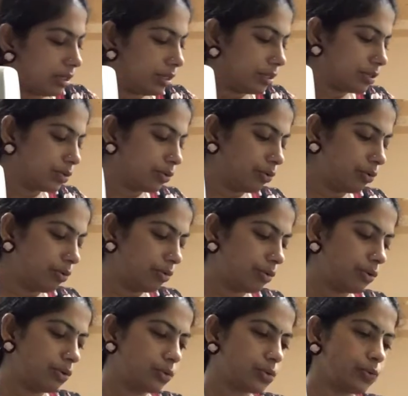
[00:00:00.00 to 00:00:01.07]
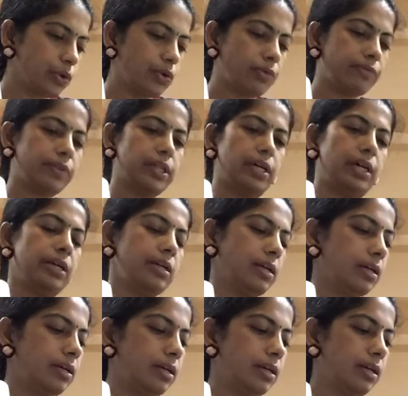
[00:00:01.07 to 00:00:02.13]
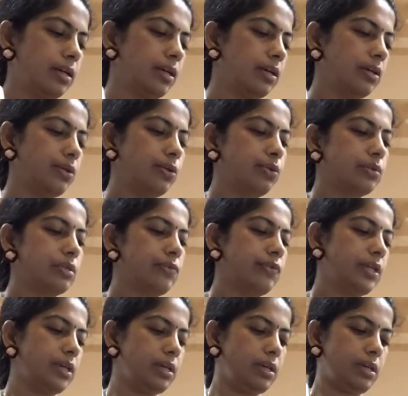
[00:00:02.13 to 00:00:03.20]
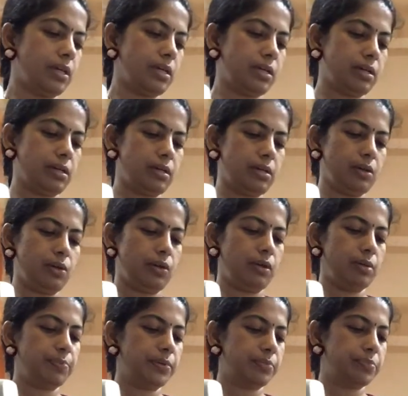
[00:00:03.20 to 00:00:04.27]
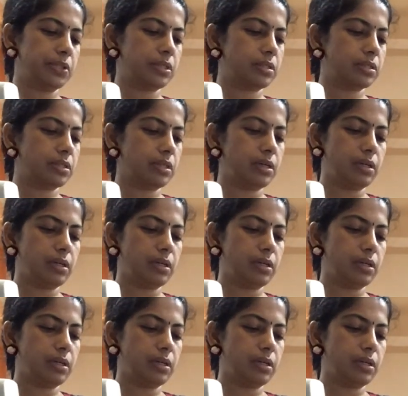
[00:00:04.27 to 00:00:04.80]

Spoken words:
So use one of that. Use a very all-purpose,